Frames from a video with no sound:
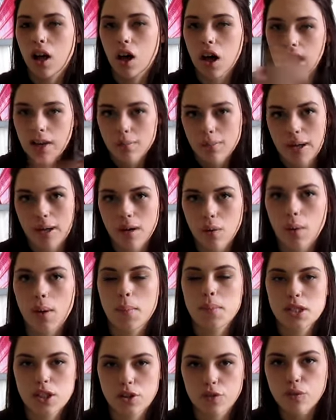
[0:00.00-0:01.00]
I have makeup
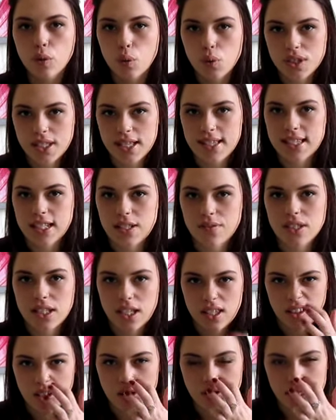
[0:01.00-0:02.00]
wipes that are for sensitive
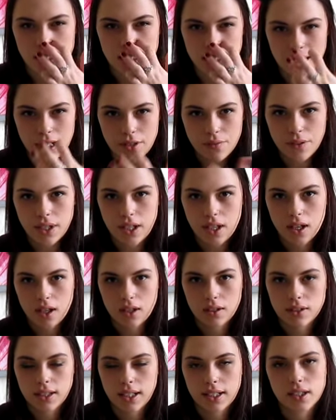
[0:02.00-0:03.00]
skin. They're just the
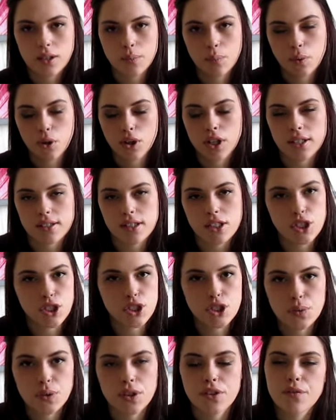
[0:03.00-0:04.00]
Nivea, like the products I
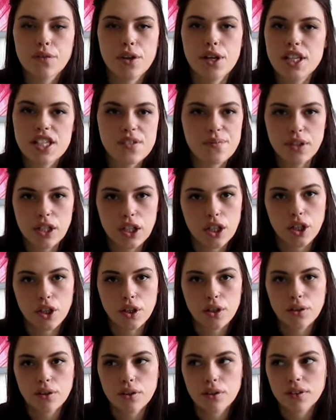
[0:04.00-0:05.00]
showed you in the first
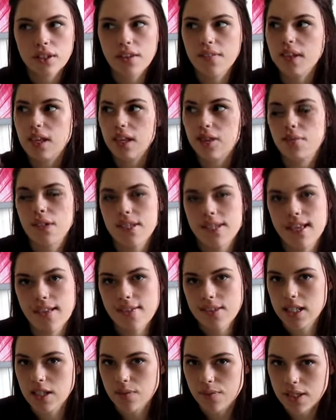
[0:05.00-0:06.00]
video, they're the Nivea
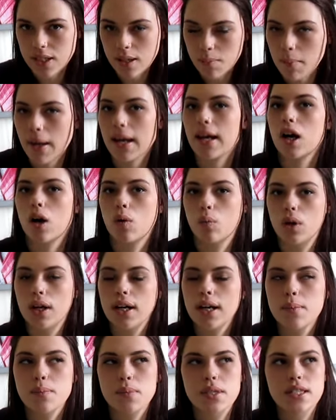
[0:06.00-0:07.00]
sensitive skin makeup
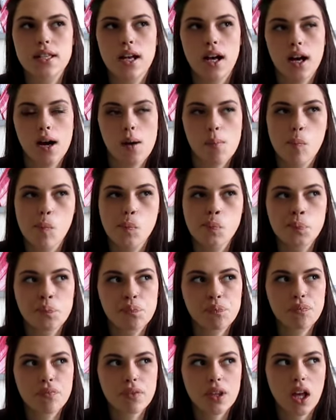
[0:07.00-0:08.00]
wipes.
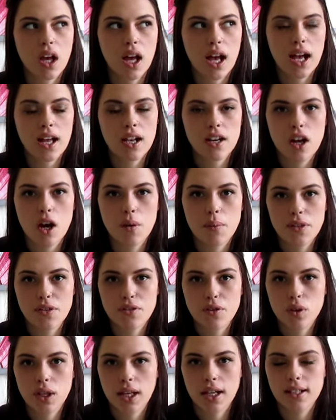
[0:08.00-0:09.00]
I
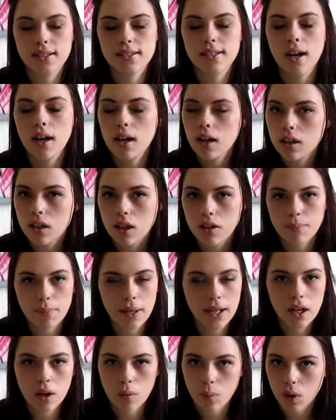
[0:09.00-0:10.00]
went through like a ton of
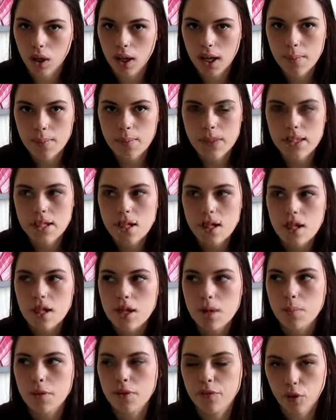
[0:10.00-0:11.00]
makeup wipes
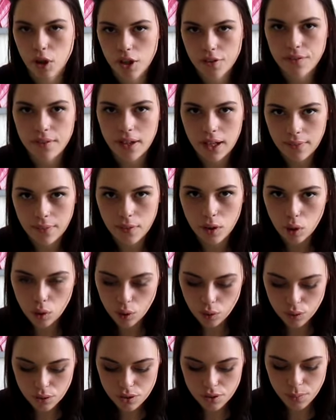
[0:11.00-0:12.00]
before I found
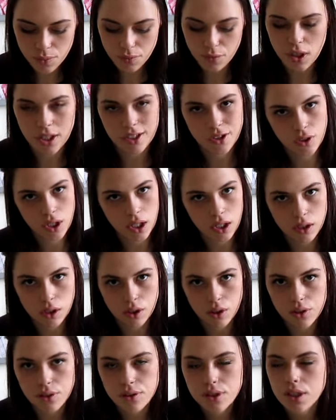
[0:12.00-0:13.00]
those, or before I tried
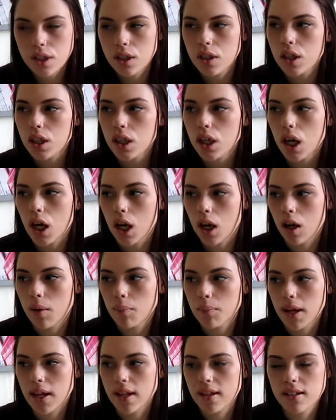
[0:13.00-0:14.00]
those,
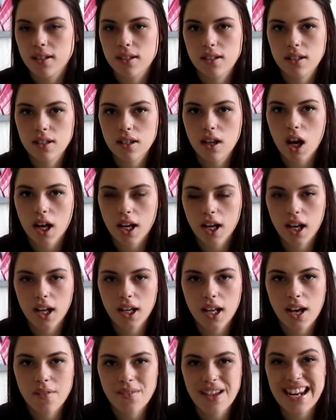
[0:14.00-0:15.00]
and I
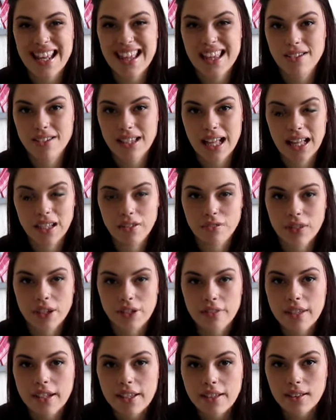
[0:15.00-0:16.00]
can't have anything with aloe
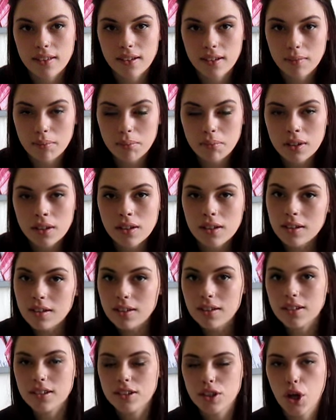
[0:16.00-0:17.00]
vera in them.
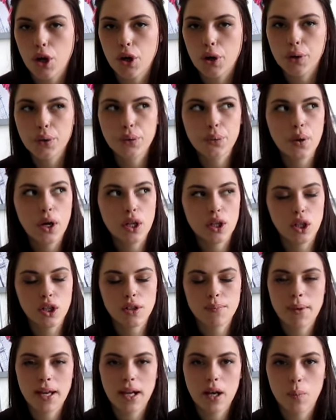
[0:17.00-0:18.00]
So a
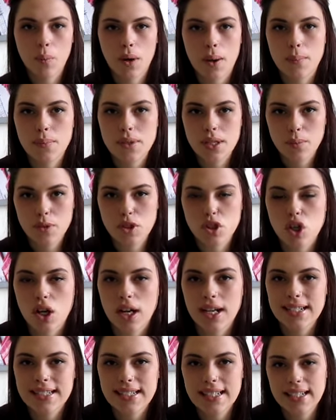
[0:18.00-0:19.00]
lot of makeup wipes I was
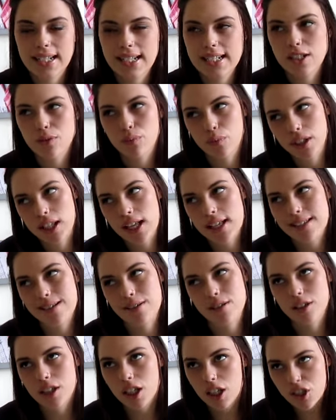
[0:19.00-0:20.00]
trying did, and I didn't realize I
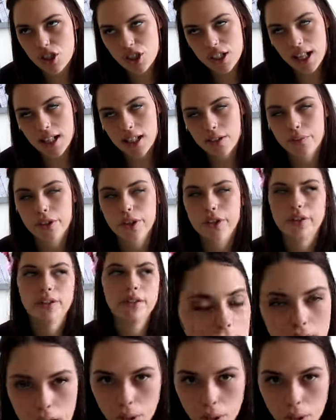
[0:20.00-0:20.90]
was allergic to aloe vera.